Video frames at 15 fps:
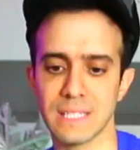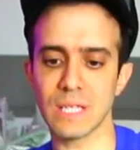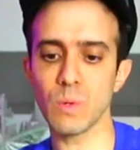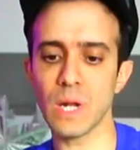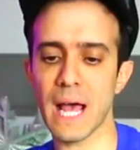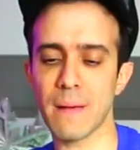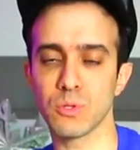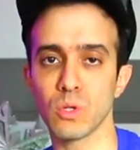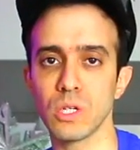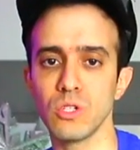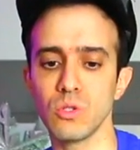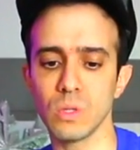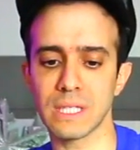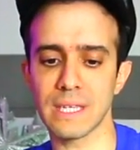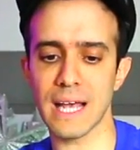See what happens. We're gonna
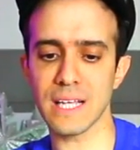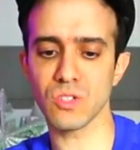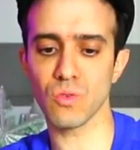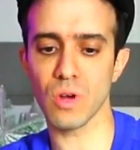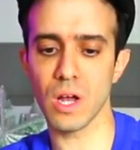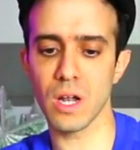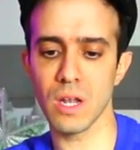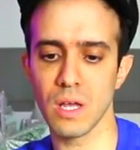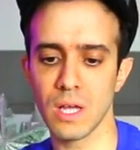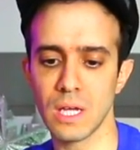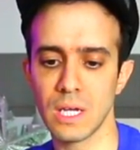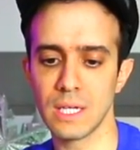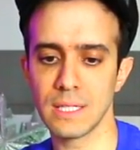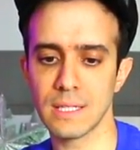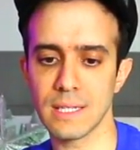do a test run
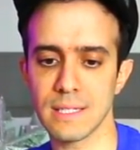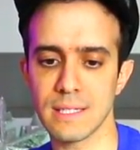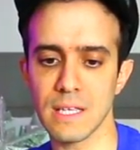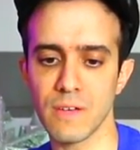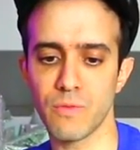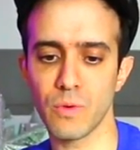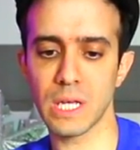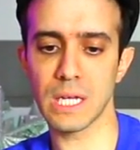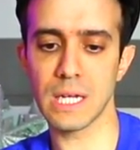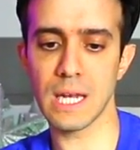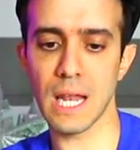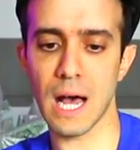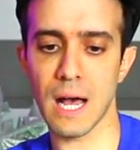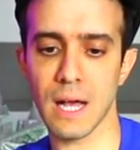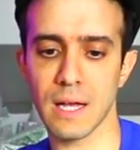to see if we can
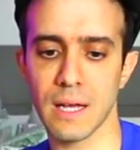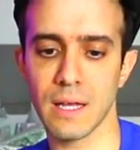knock.